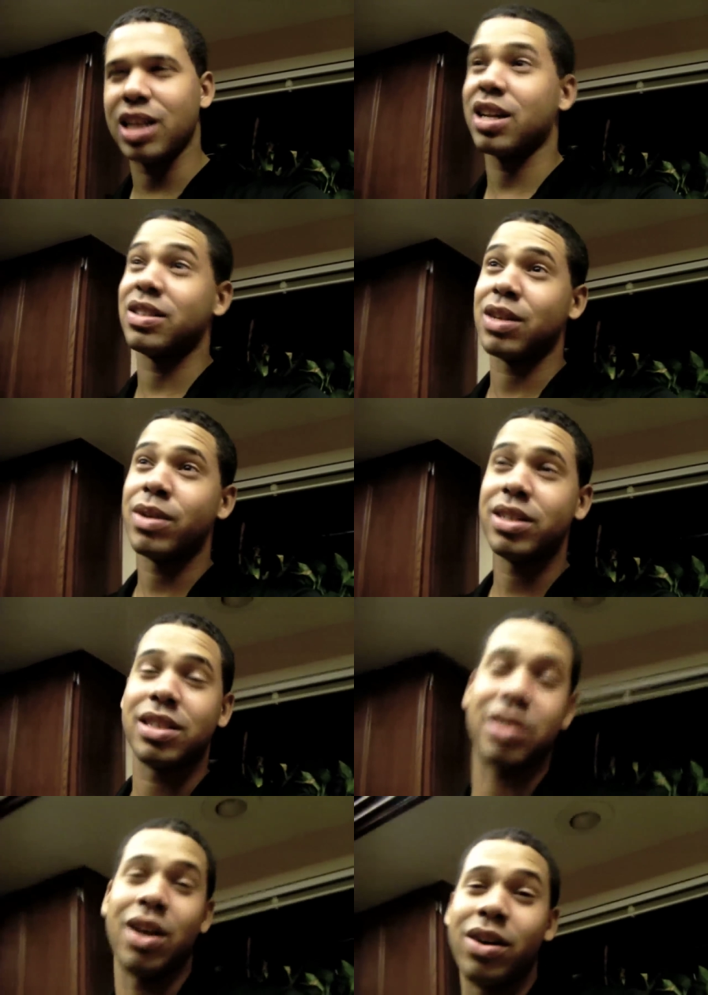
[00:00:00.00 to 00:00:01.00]
And I was like, well, it's a
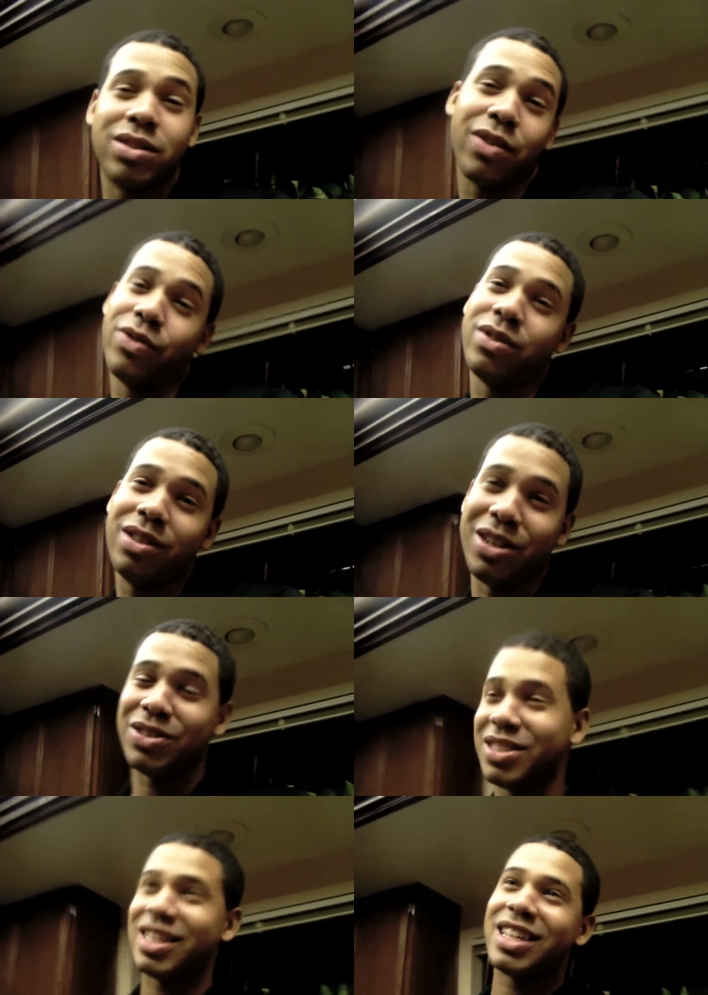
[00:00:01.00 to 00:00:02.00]
song, so if you, you know,
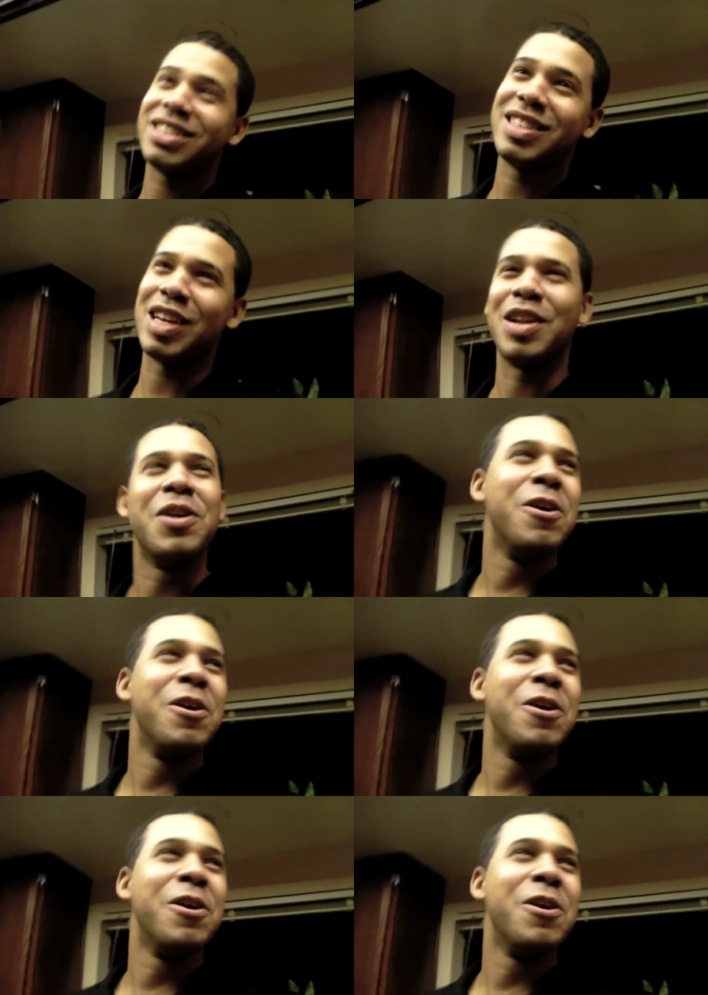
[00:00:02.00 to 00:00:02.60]
you sing it, you sing it.